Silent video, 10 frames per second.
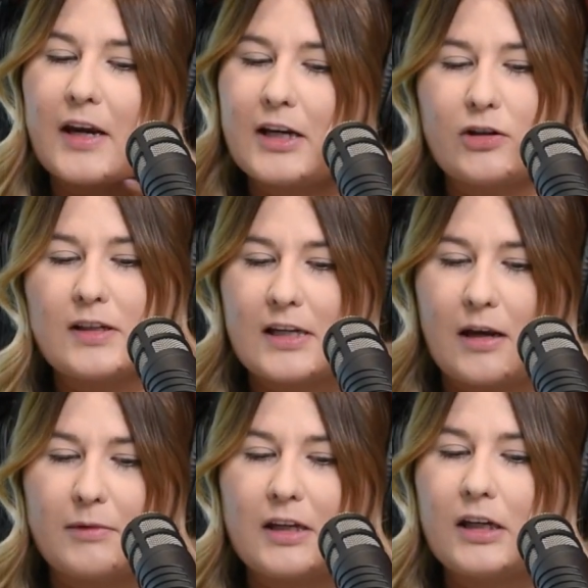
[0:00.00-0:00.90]
They do the
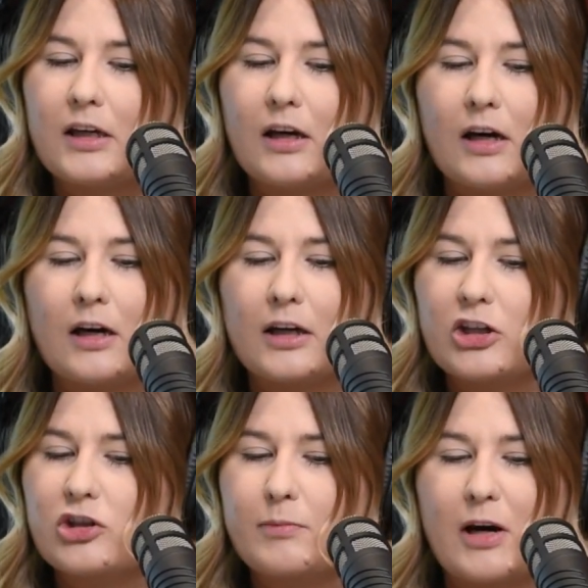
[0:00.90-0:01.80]
same thing:
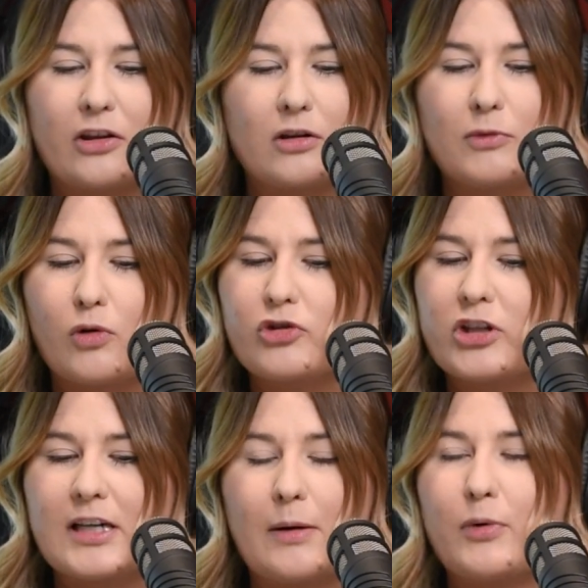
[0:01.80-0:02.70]
kitchen, bathroom,
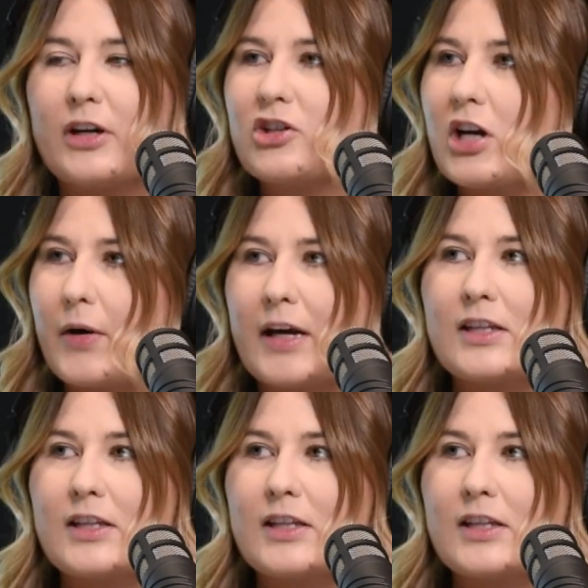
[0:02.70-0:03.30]
laundry, Tupperware, shower